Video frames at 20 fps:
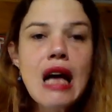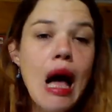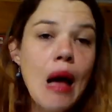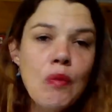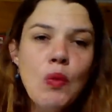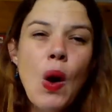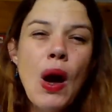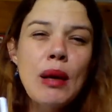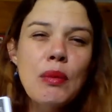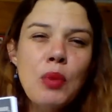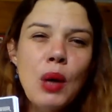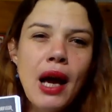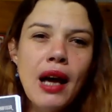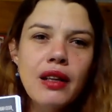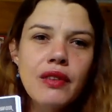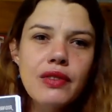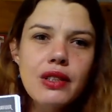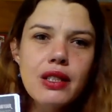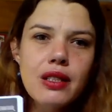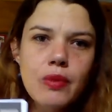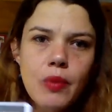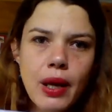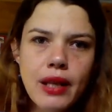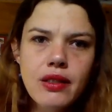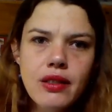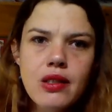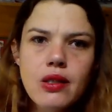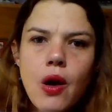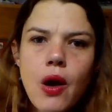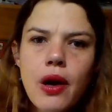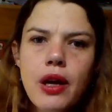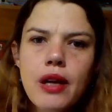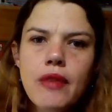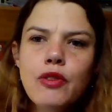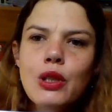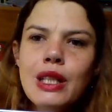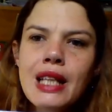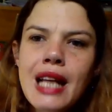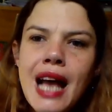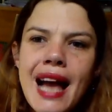I'm quite proud of this one. So if
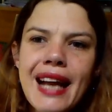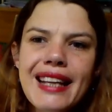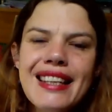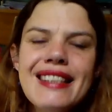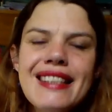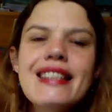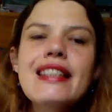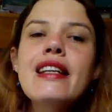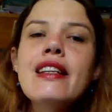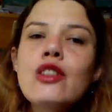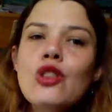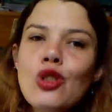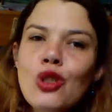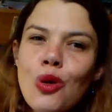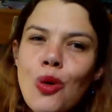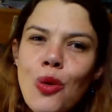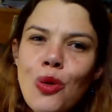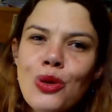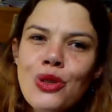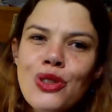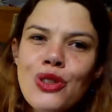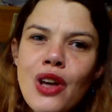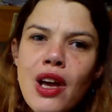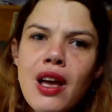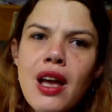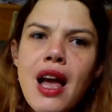you'd like it, it's yours.